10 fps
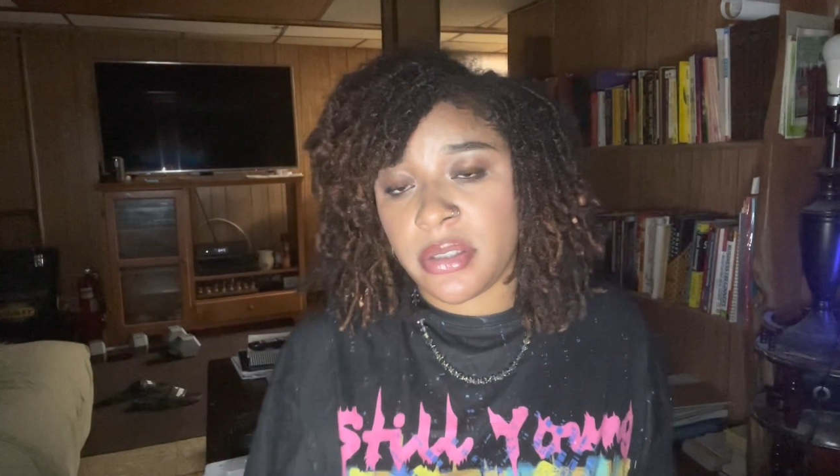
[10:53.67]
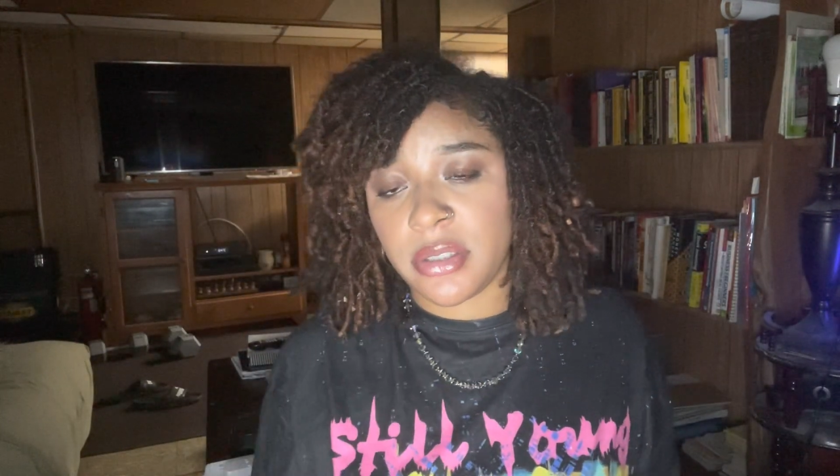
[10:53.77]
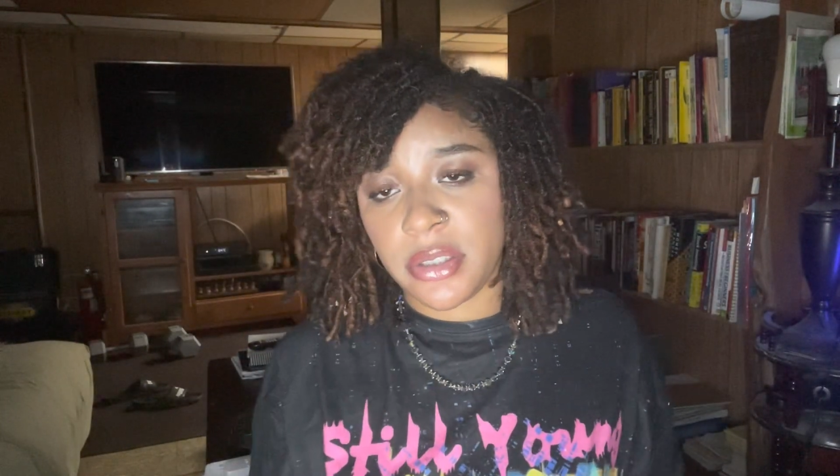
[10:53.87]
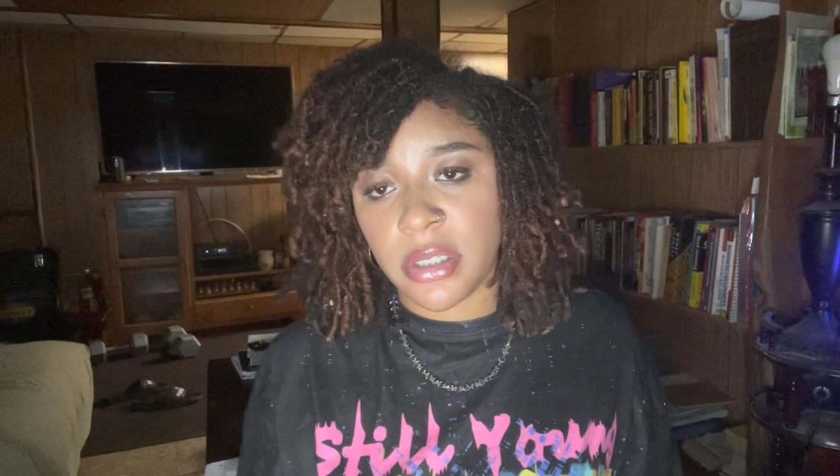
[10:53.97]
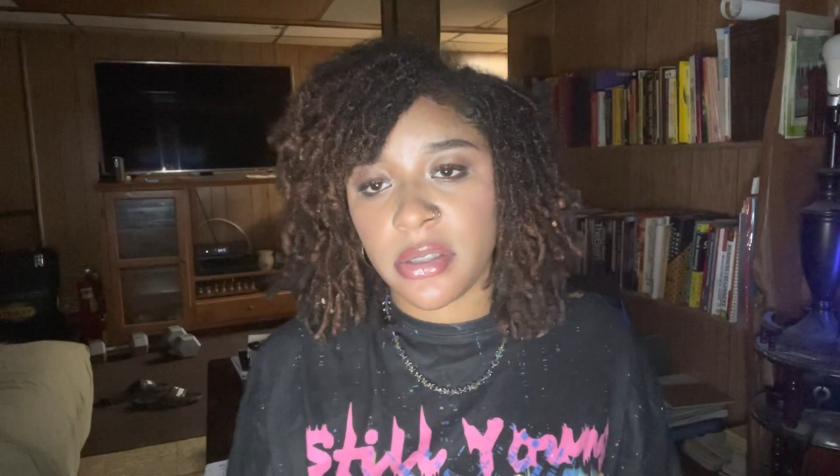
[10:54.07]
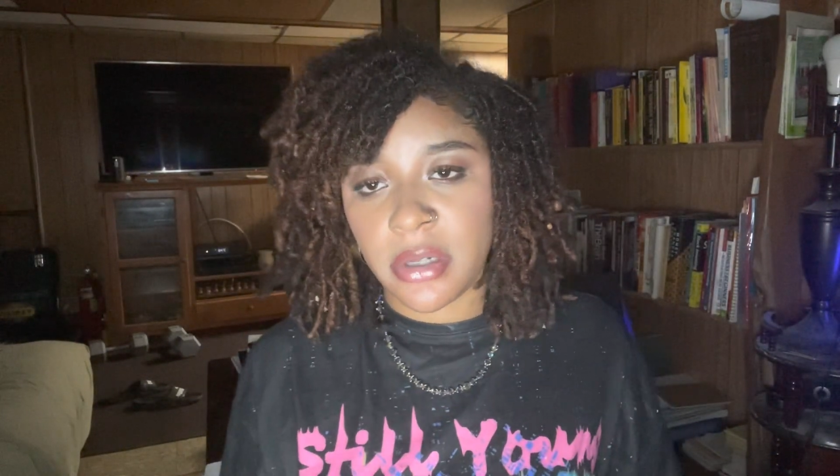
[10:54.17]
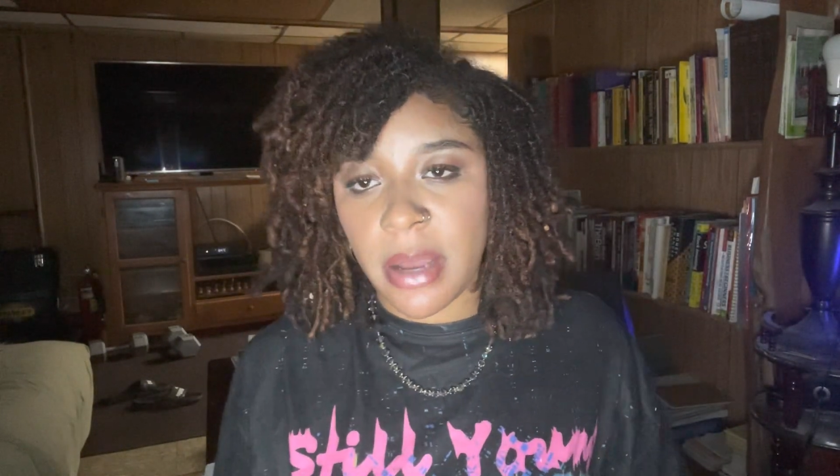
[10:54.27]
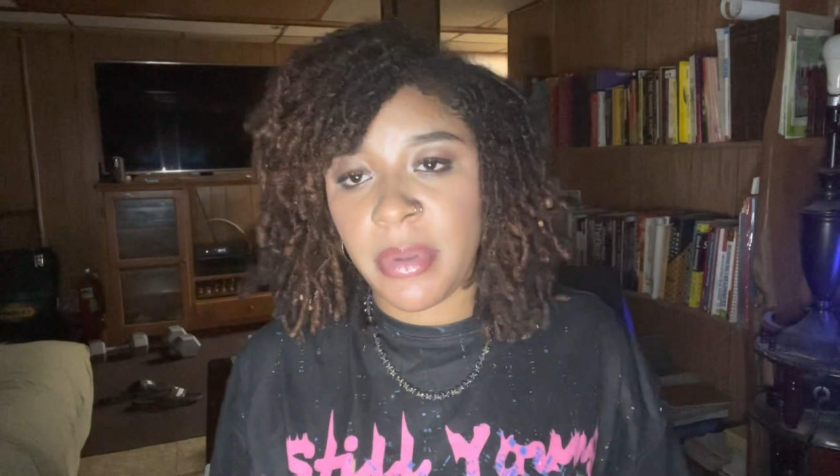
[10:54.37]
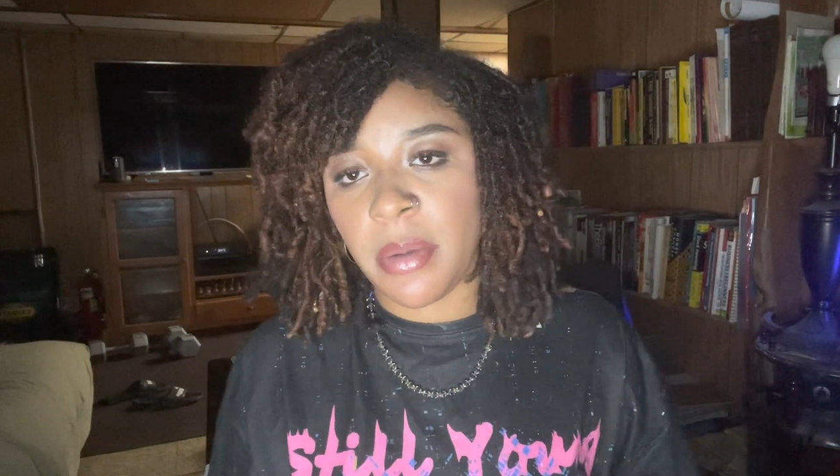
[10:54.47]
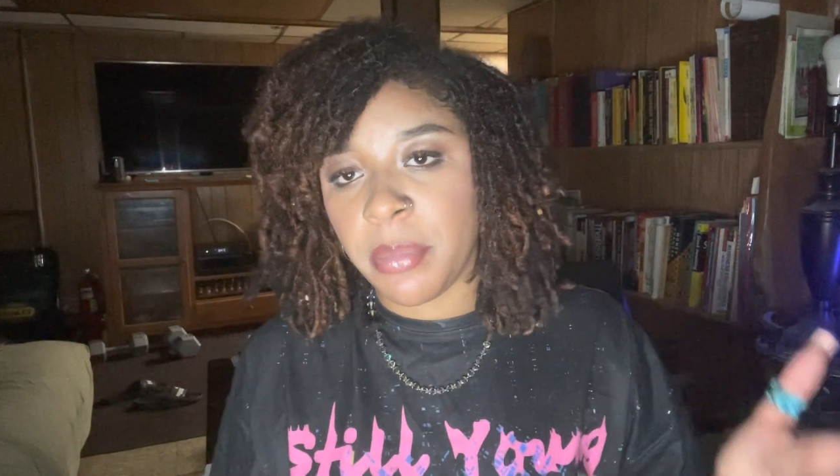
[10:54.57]
you know, I
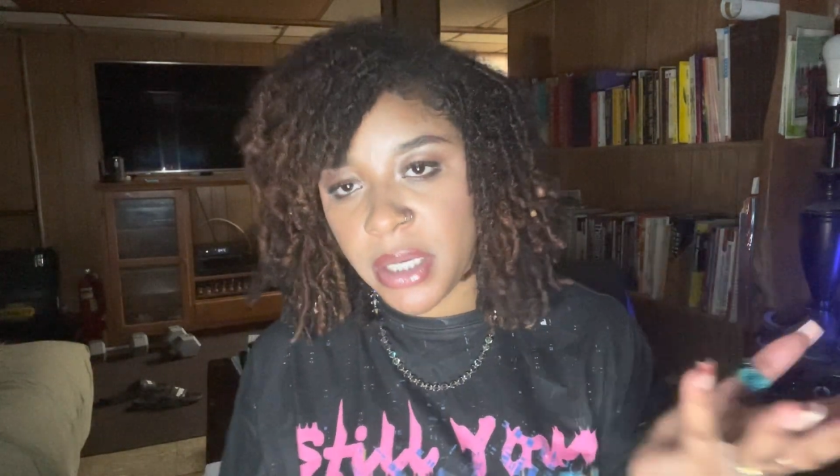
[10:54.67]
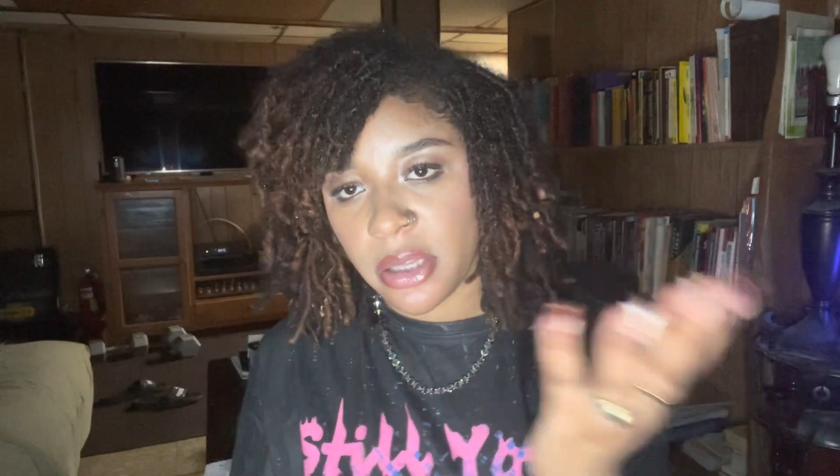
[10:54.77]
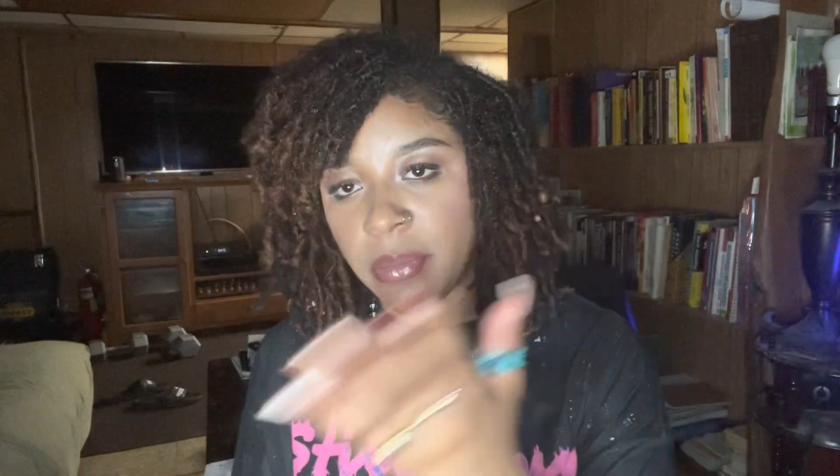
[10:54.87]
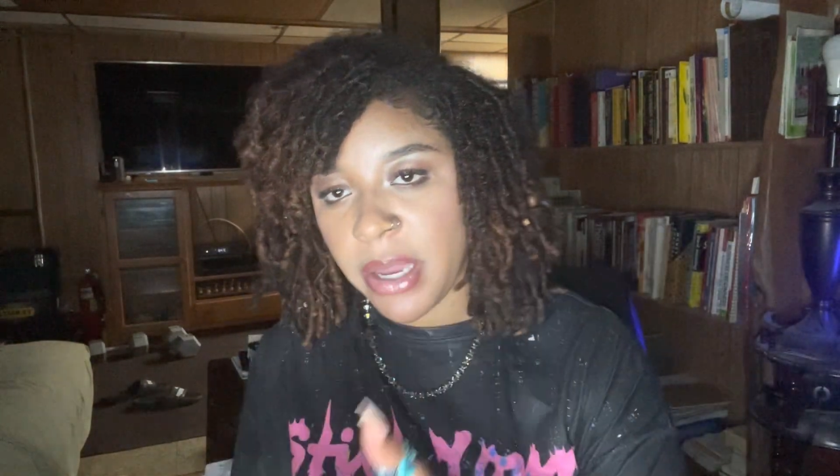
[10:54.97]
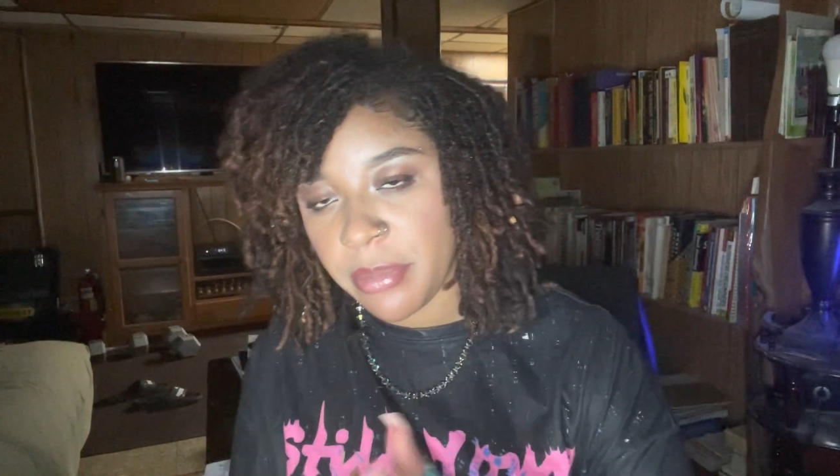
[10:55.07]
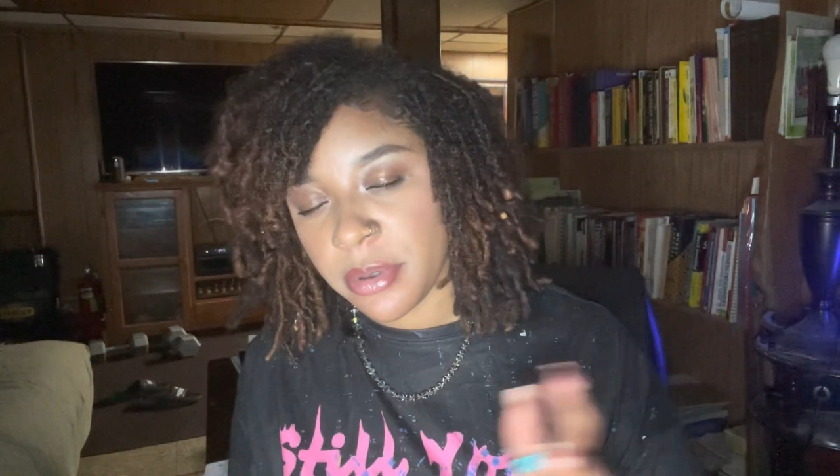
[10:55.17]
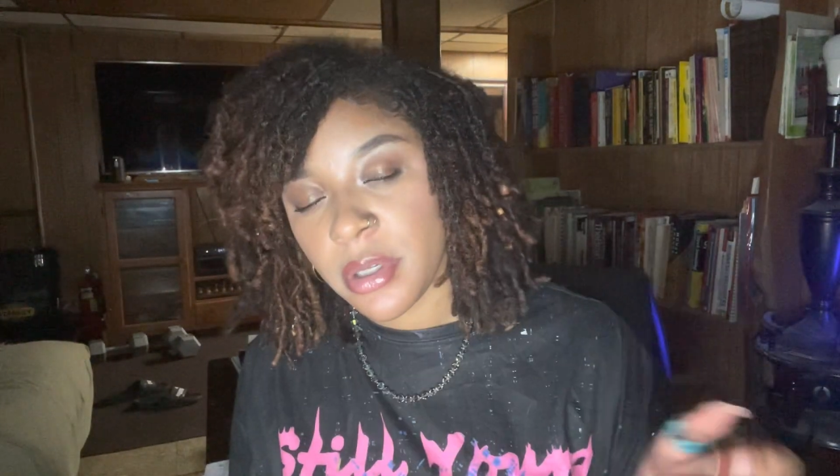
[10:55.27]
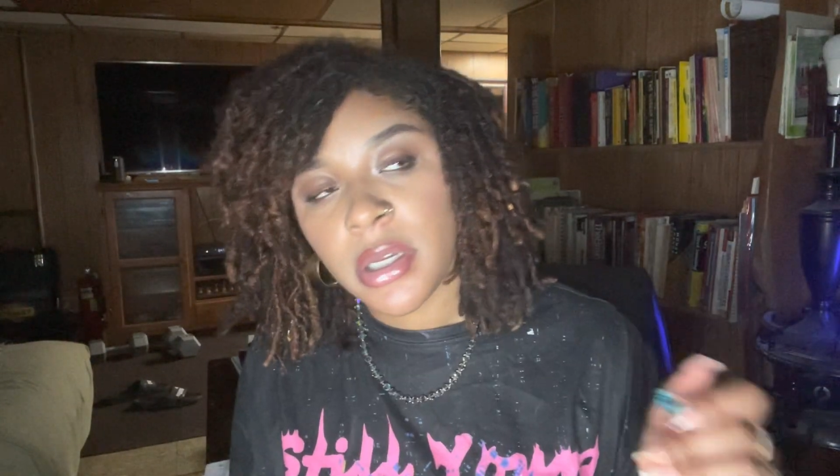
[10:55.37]
mean a book in the Bible.